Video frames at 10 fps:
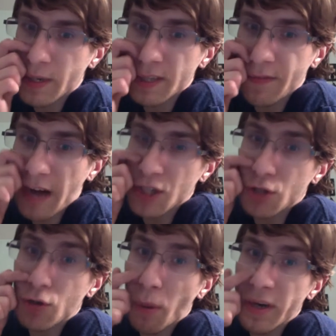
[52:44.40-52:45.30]
the fact is
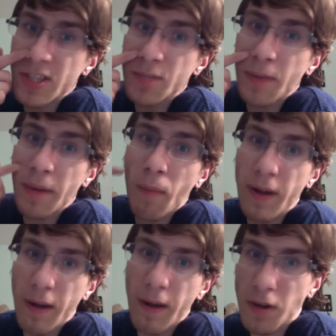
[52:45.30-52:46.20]
you don't need to spend
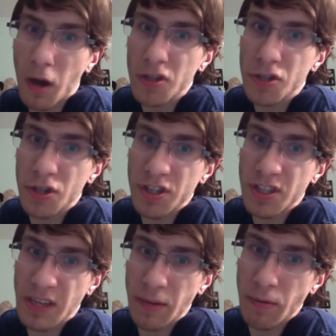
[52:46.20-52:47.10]
money on Gustians,
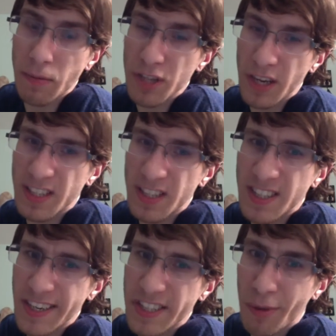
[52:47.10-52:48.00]
because it was like
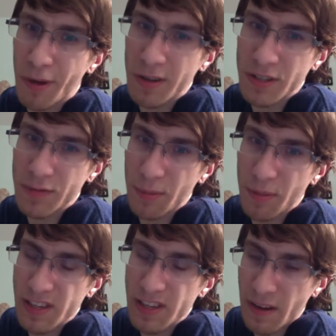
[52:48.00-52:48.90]
$60 for a
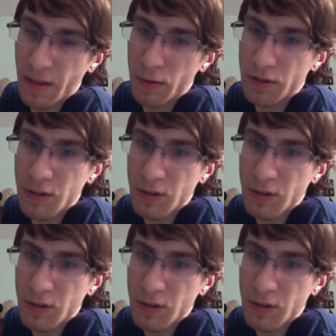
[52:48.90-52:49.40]
playset of those.